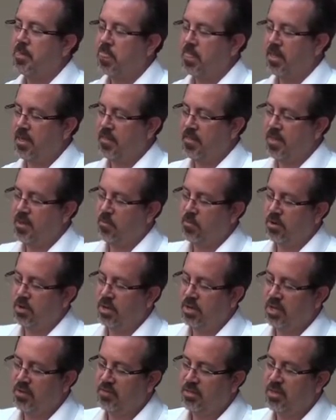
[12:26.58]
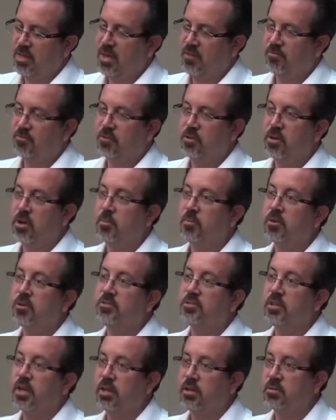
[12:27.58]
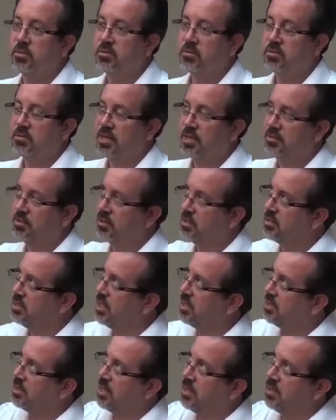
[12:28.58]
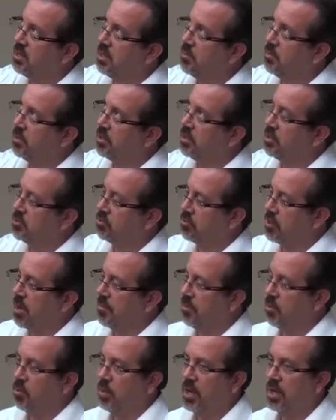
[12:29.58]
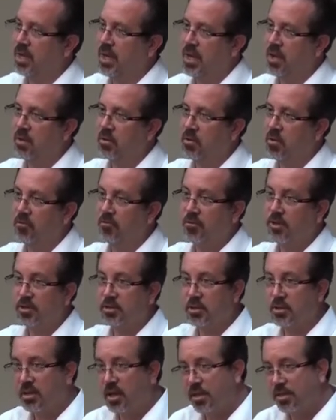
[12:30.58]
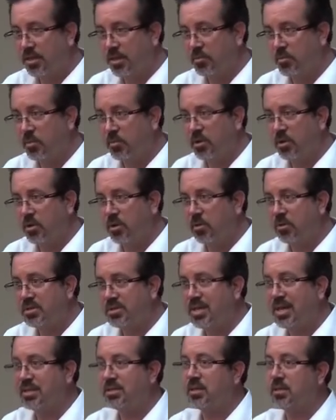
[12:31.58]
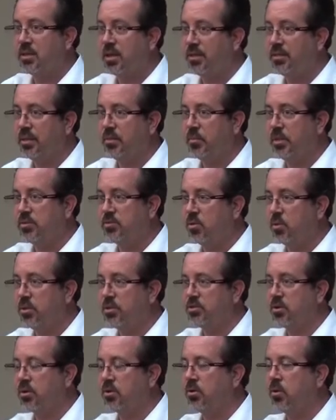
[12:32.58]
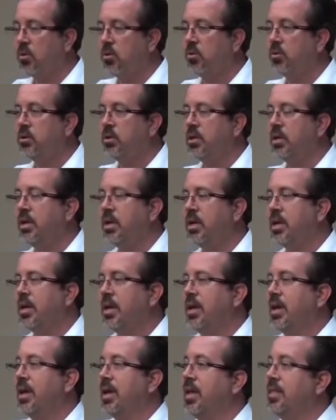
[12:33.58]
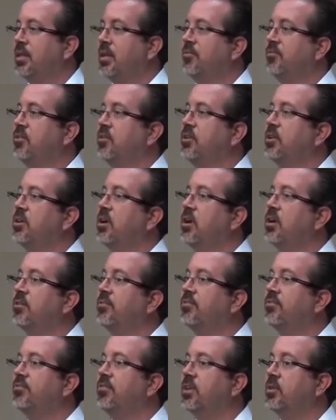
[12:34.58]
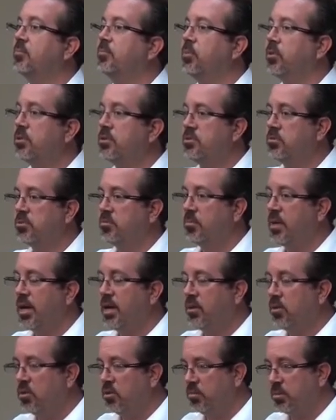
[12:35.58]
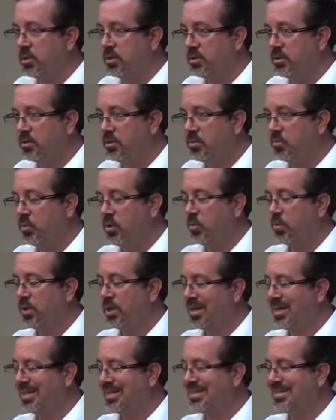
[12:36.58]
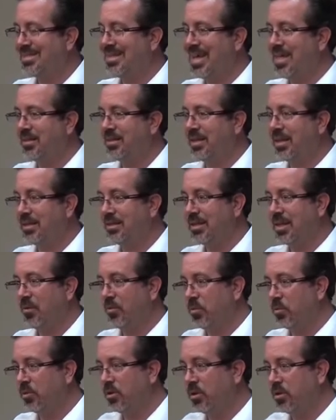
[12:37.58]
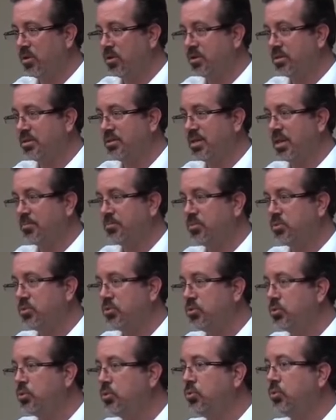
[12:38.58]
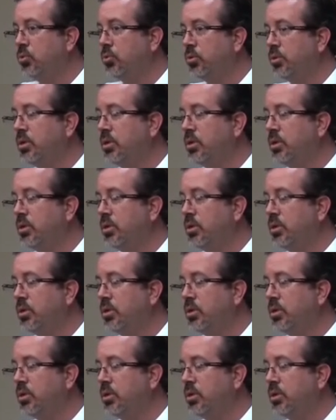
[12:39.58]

And then we're going to give you that for a number of cycles. That's going to take that number, we're going to drop it way down, hopefully to nothing, but we don't always get to nothing, but that's always our goal. And then if you're a young, fit person with myeloma, we want to consolidate that. We want to go to step 2.